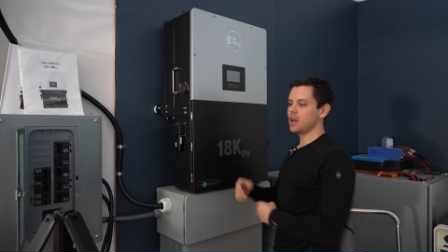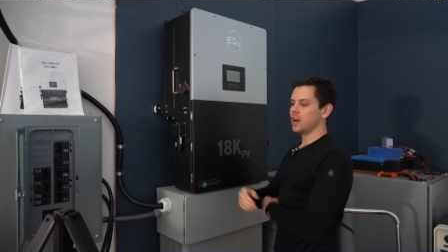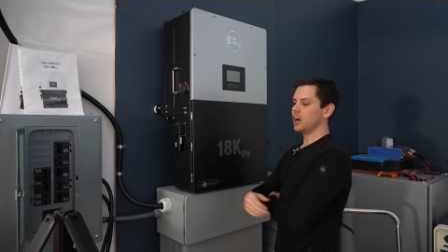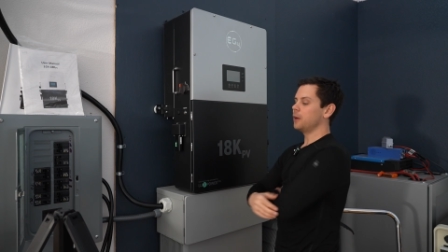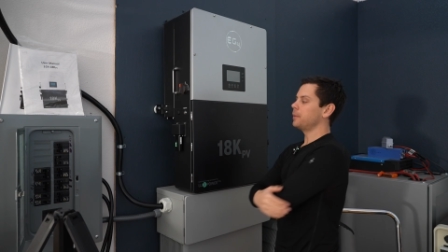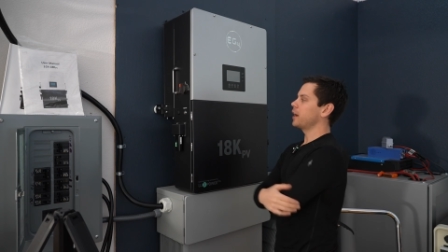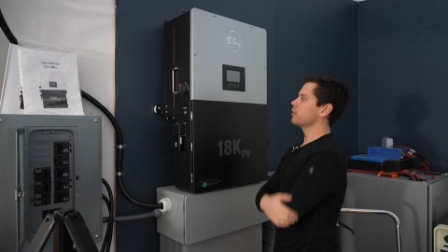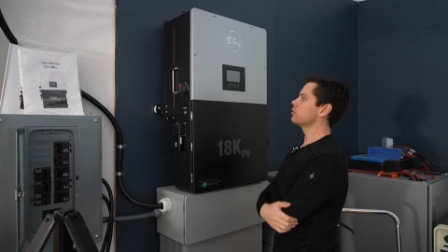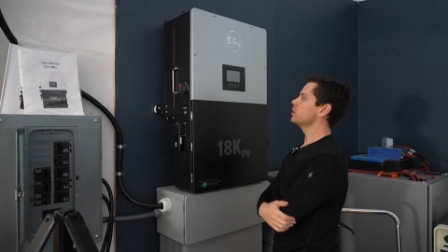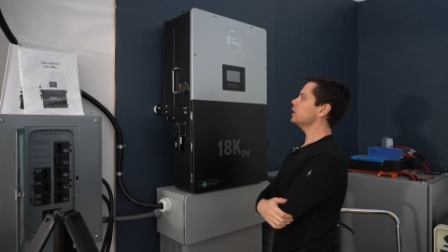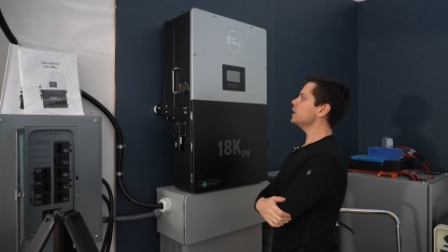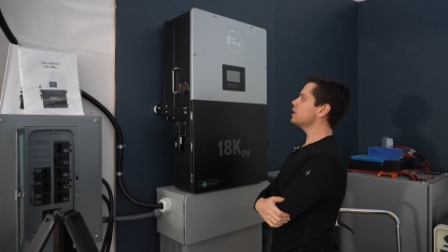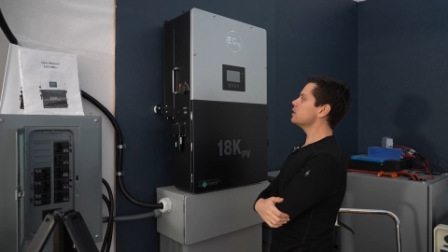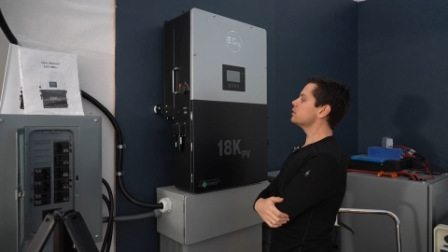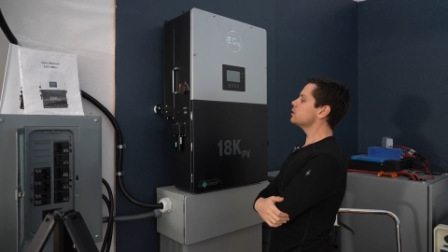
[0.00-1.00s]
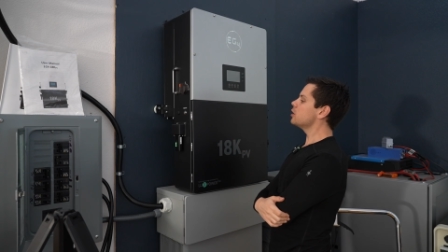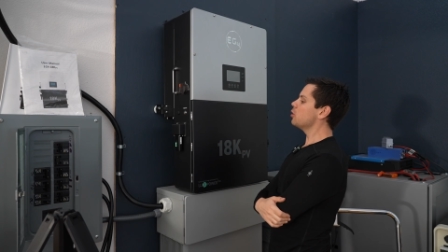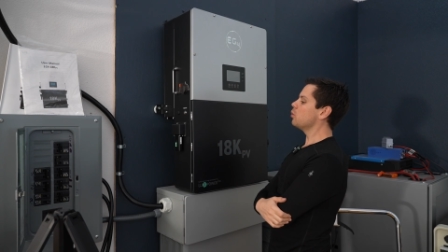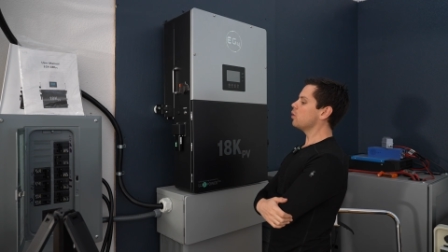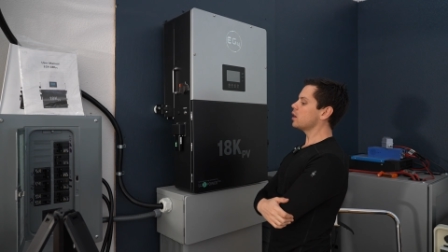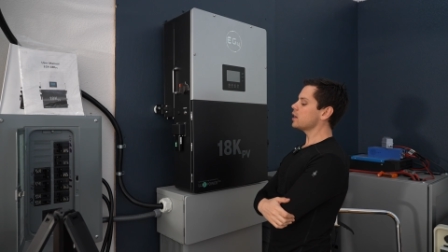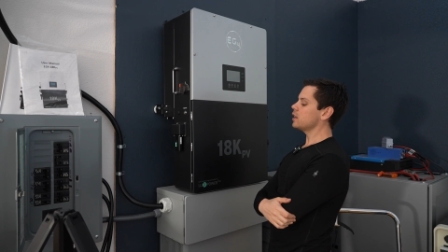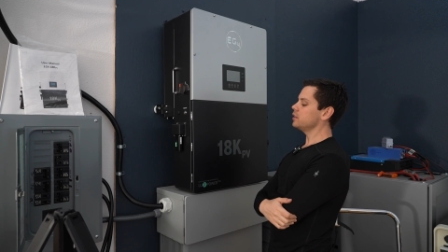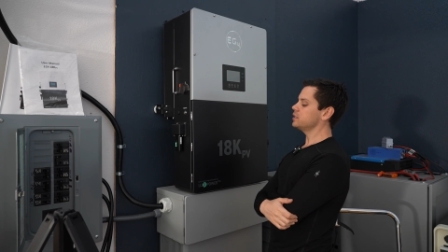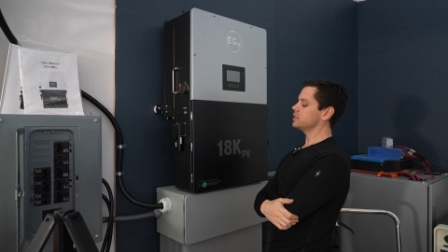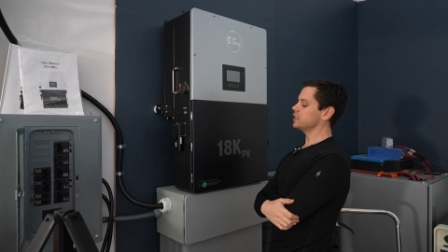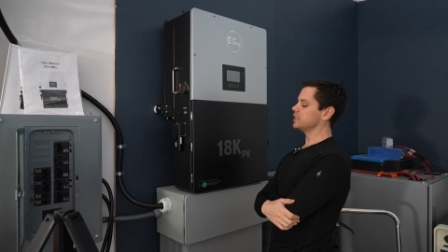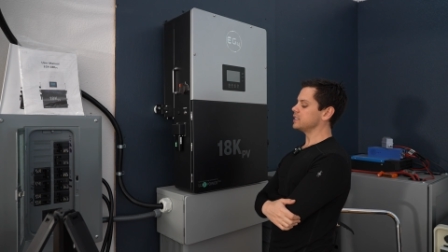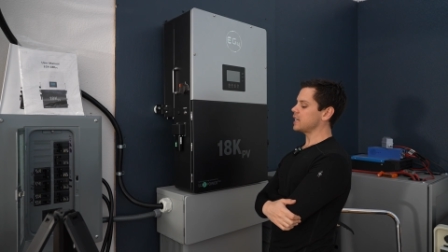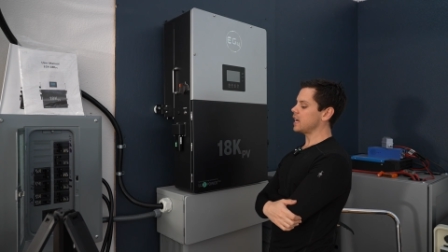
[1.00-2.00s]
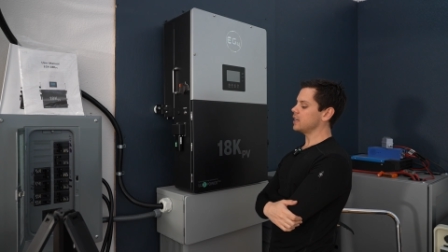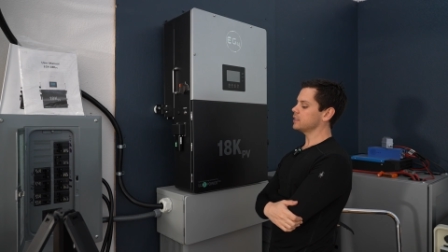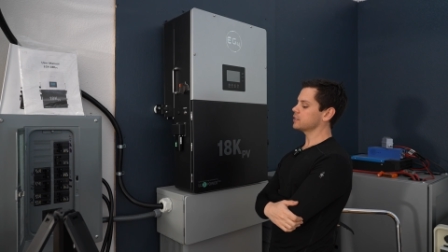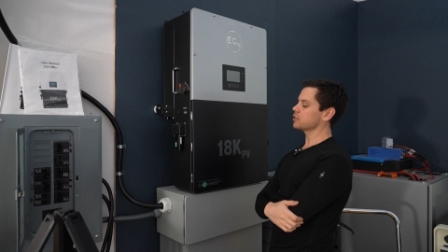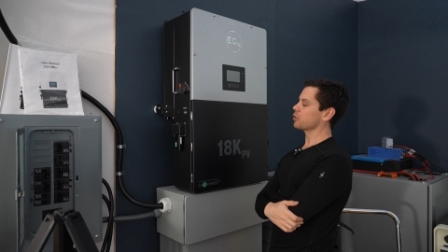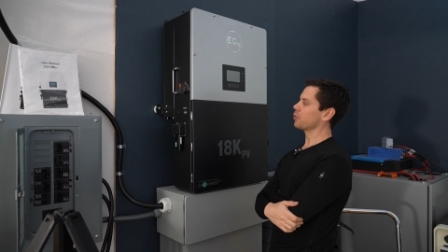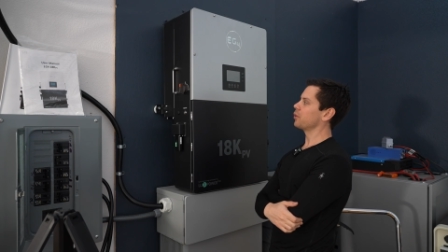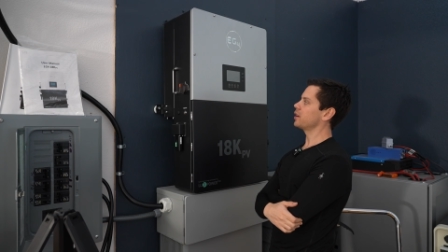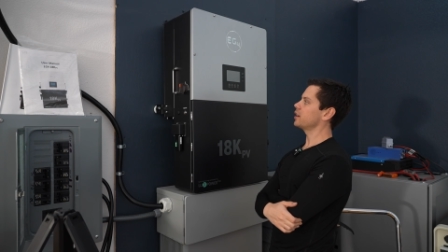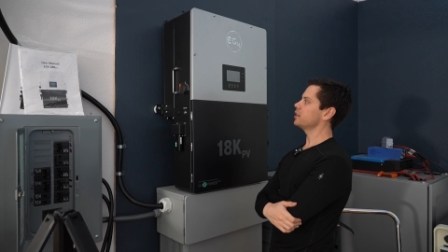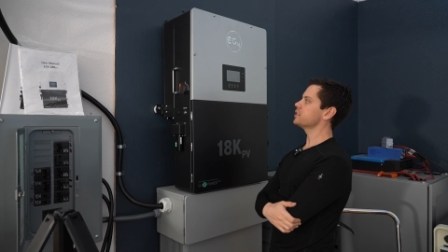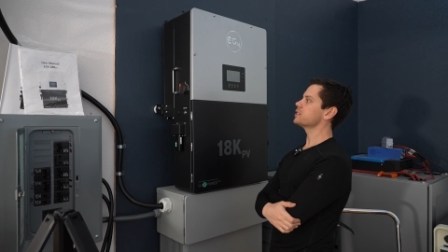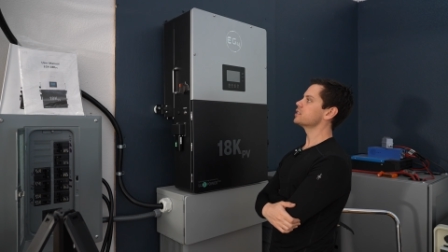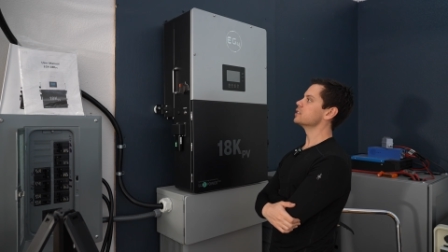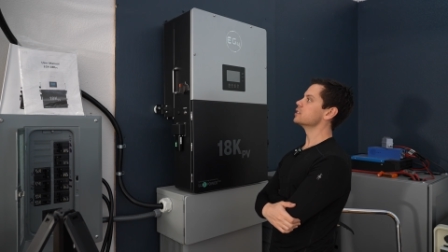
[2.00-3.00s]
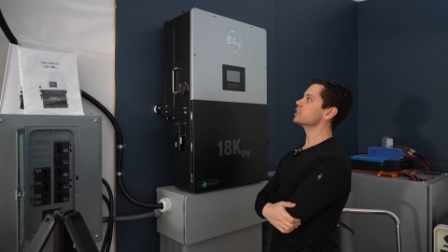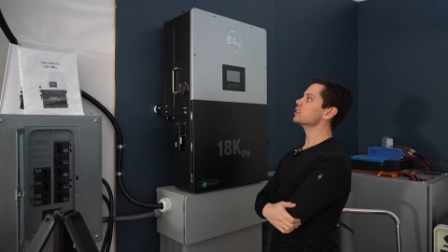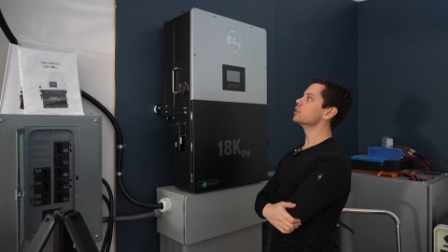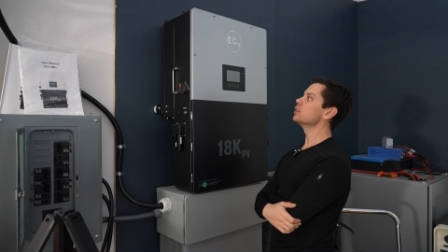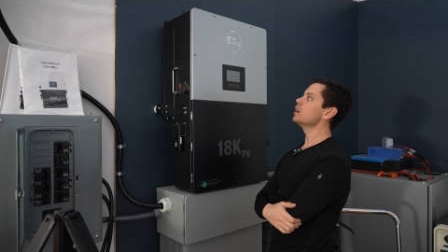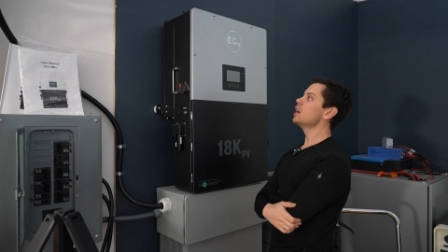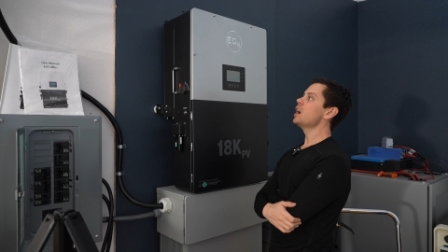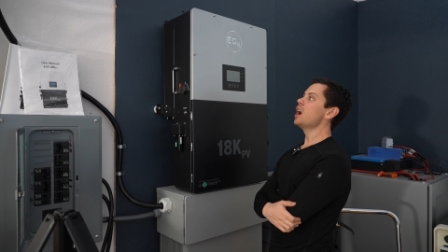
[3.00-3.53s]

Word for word: Um, I really don't know what else to test or what else to do.